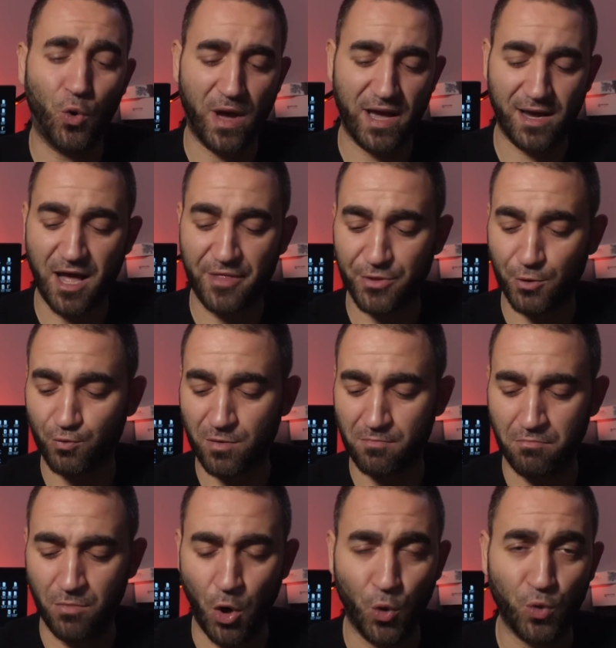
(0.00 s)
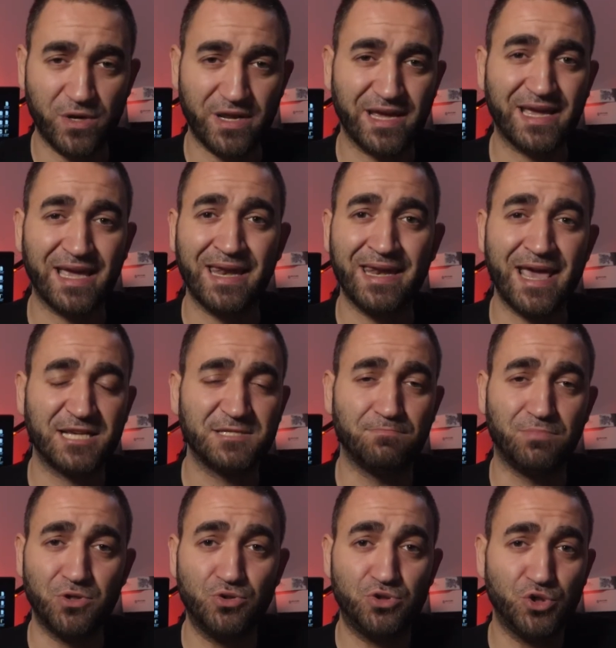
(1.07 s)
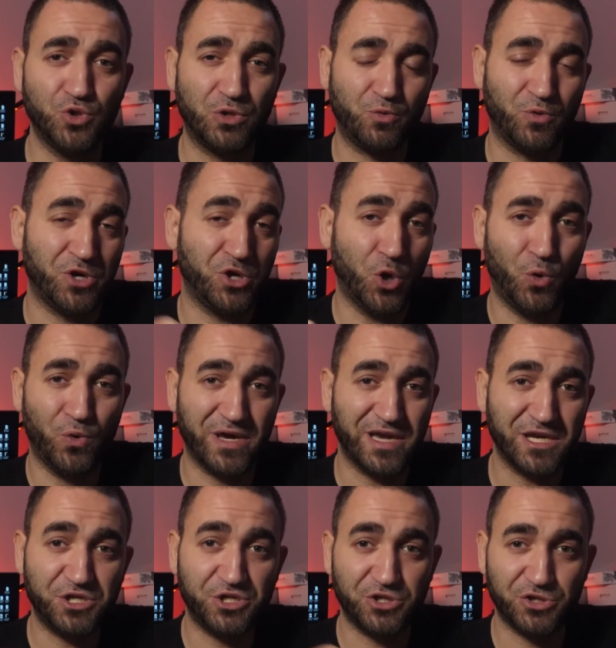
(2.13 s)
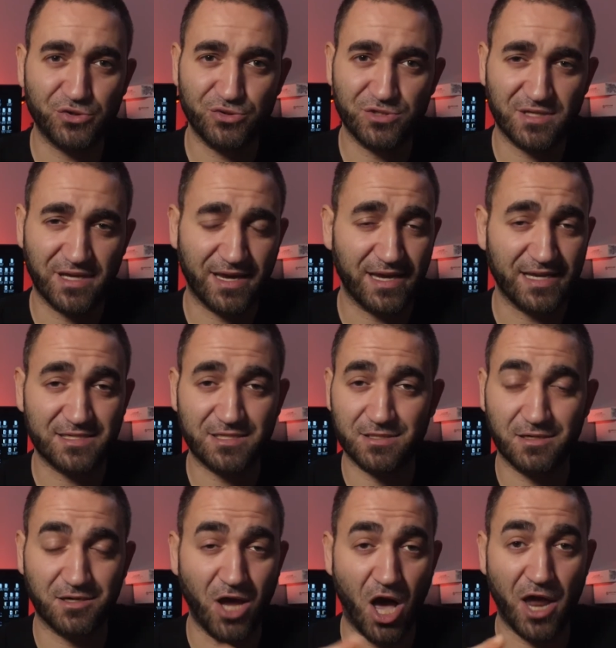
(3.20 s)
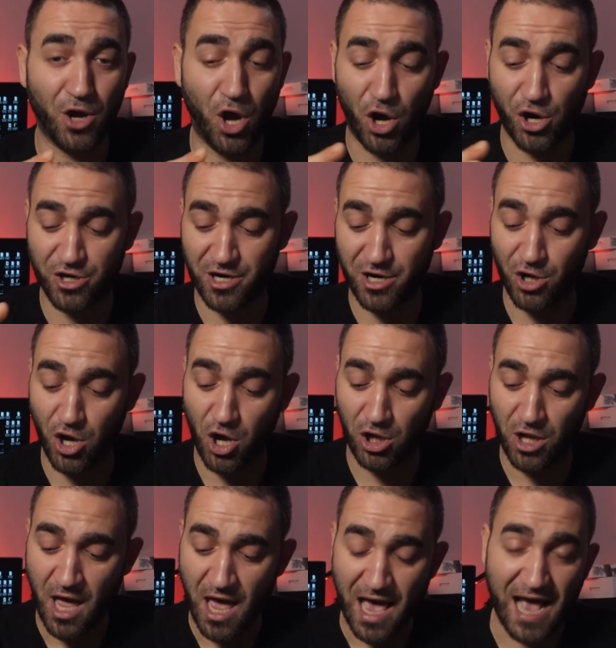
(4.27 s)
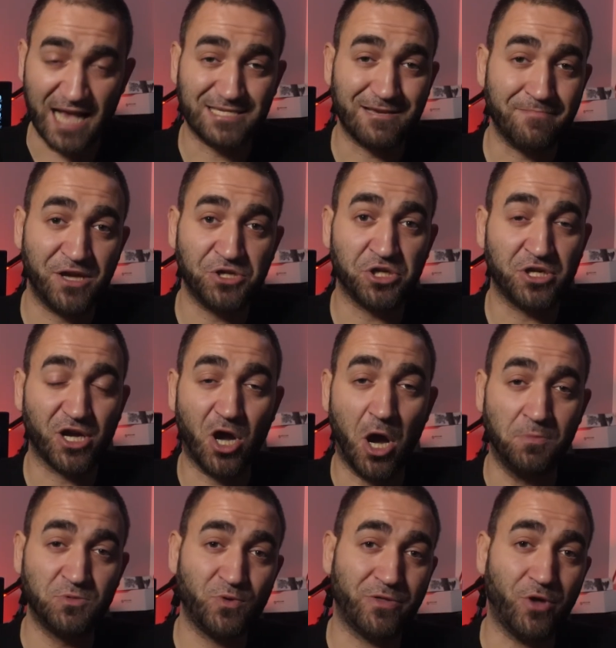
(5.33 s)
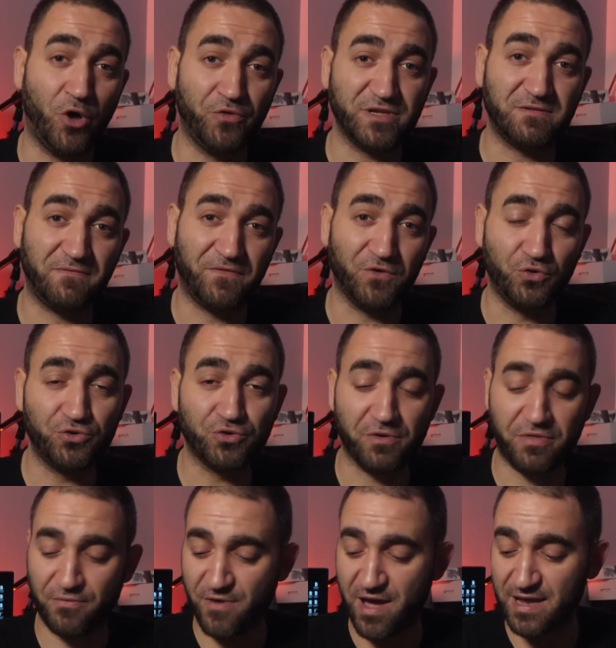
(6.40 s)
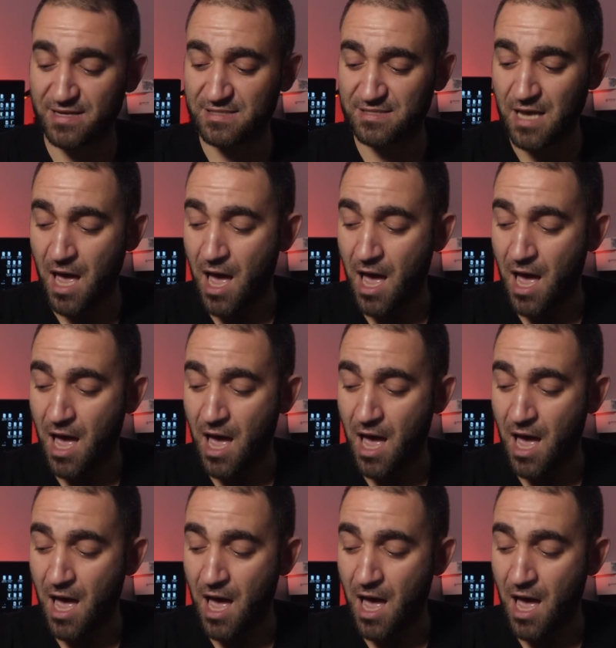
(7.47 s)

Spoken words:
I got the remote. It connects Bluetooth with no issues. Like, it's not hard at all. As I mentioned, it comes with all these filter threads.